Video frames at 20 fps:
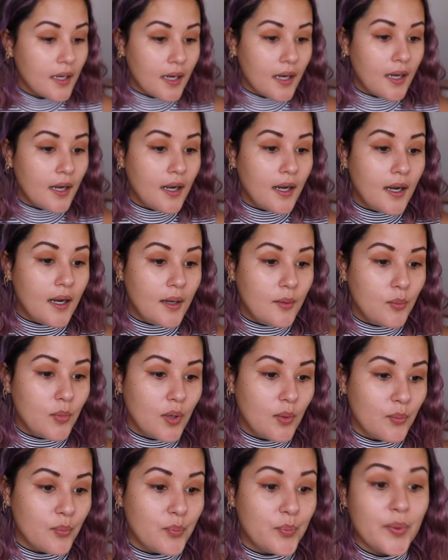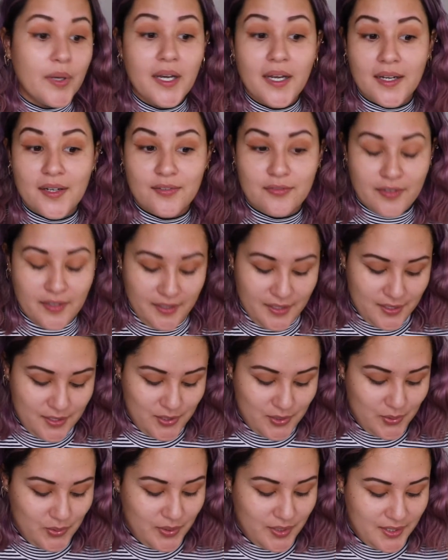But a funny
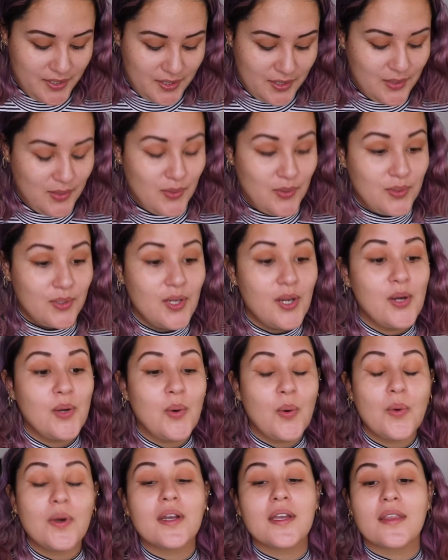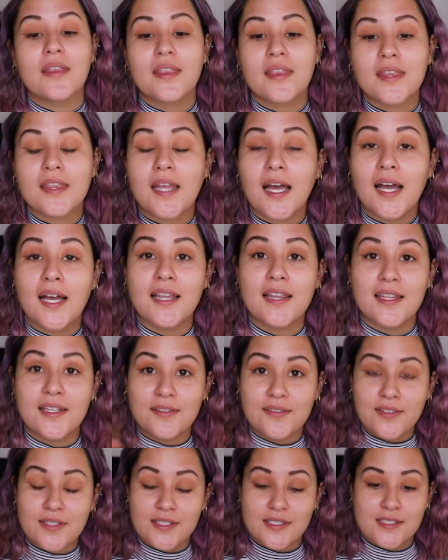story to go along with that
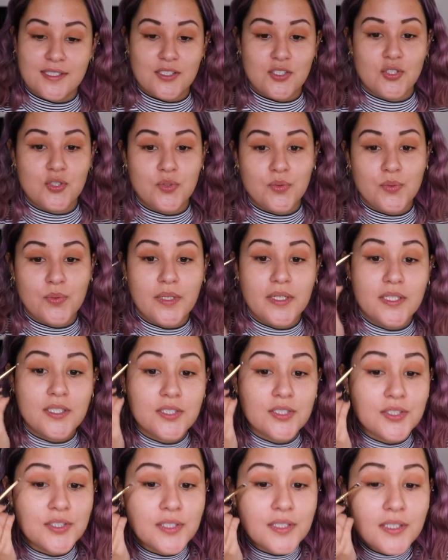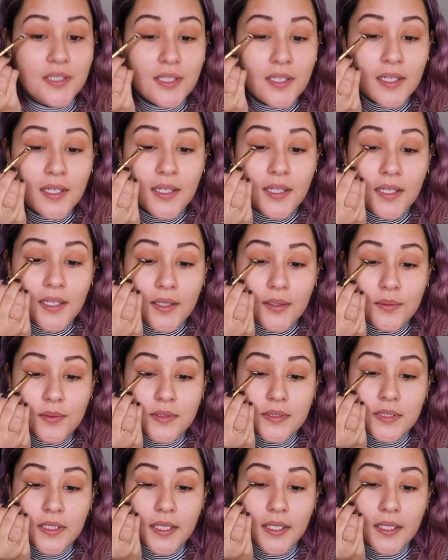living situation, it
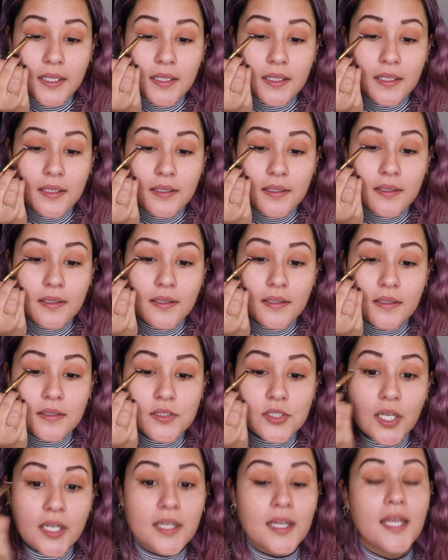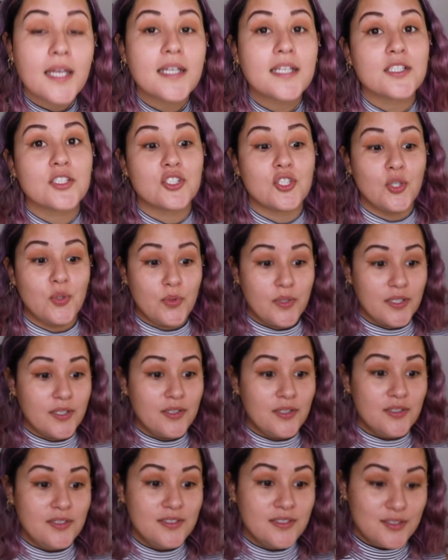was like, jet lag is so
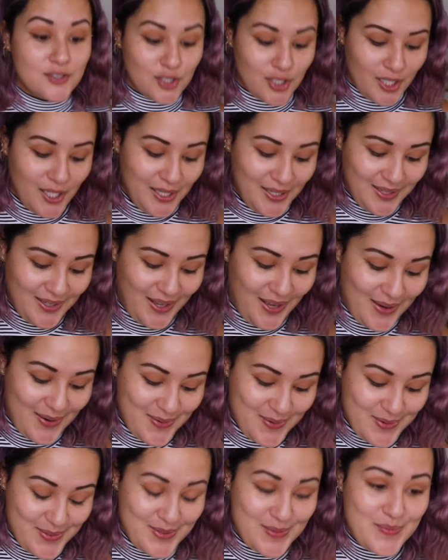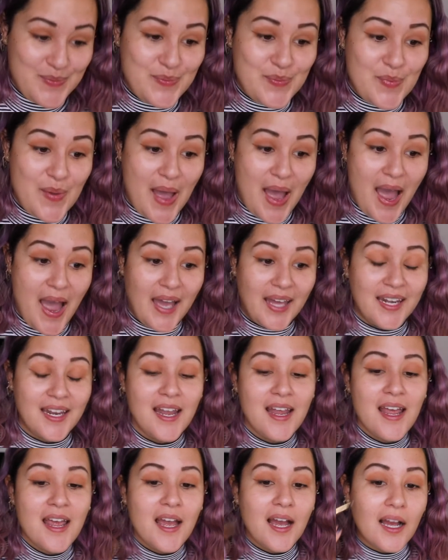real. Jet lag was bad.
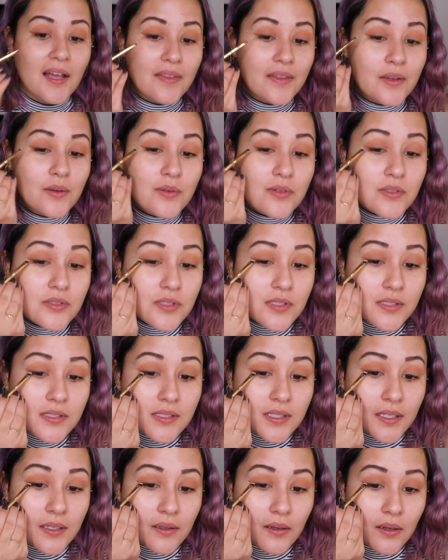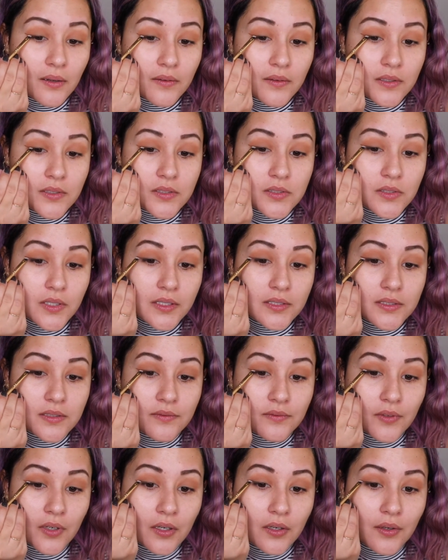I think it was just like all the stress of
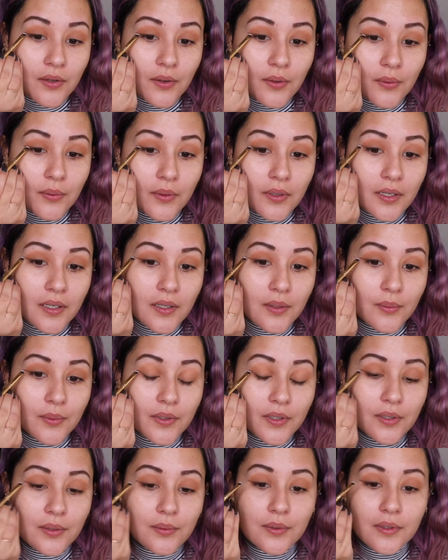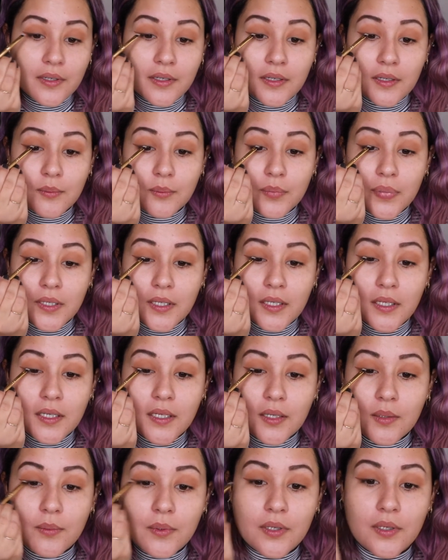not knowing where you were gonna
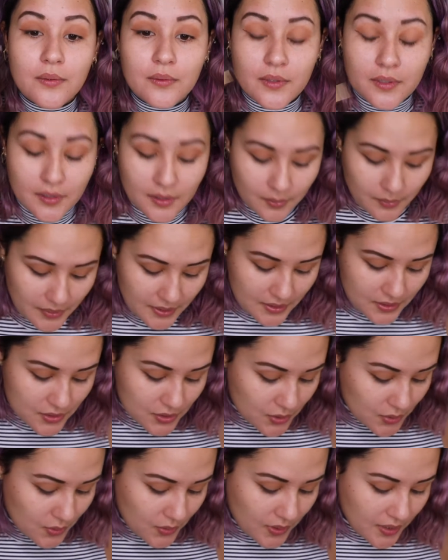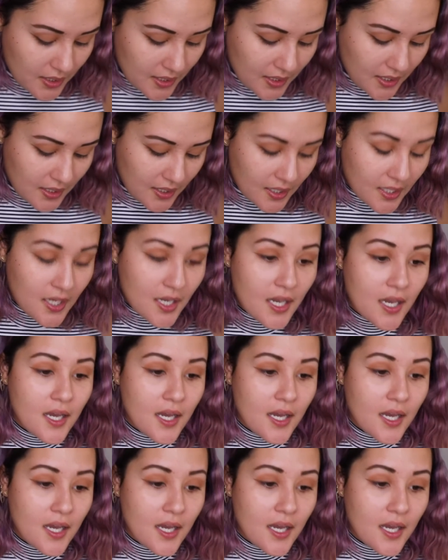be, what you were gonna be doing.